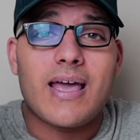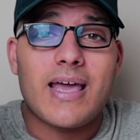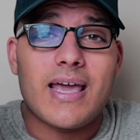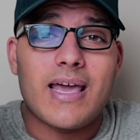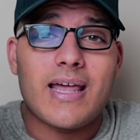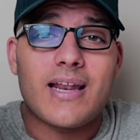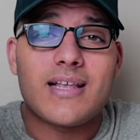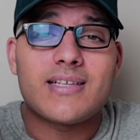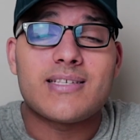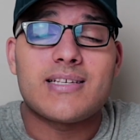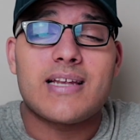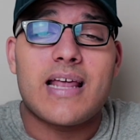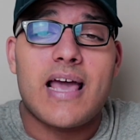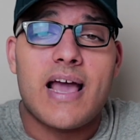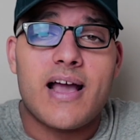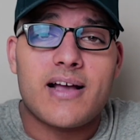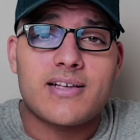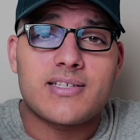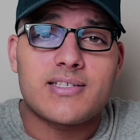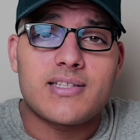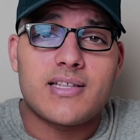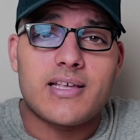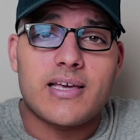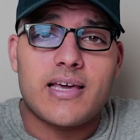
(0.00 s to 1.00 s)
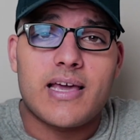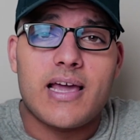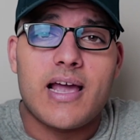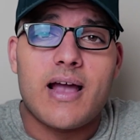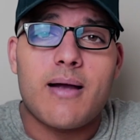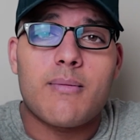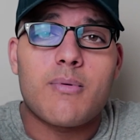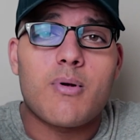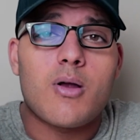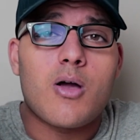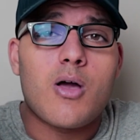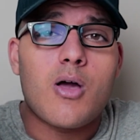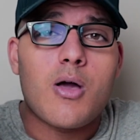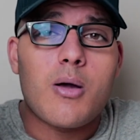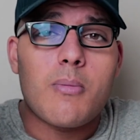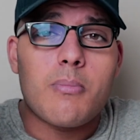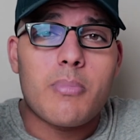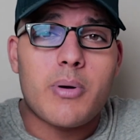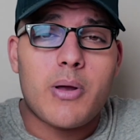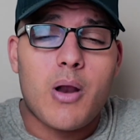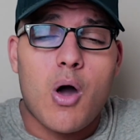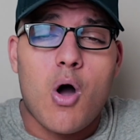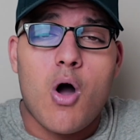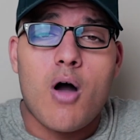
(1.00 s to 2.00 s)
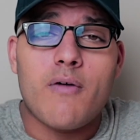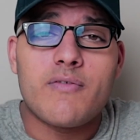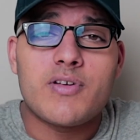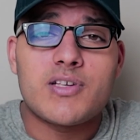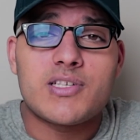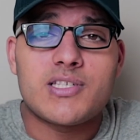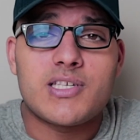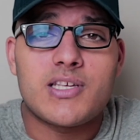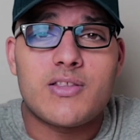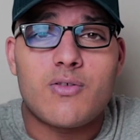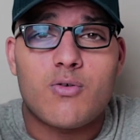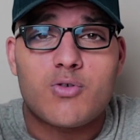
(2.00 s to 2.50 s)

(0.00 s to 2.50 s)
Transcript: It is an excellent camera, but obviously